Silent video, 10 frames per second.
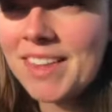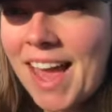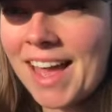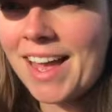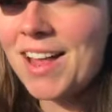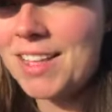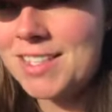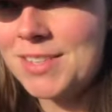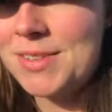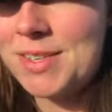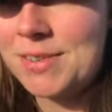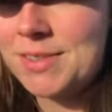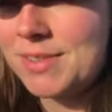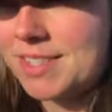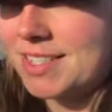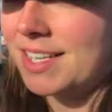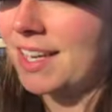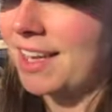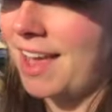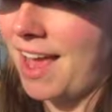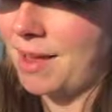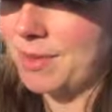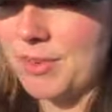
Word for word: I also use um,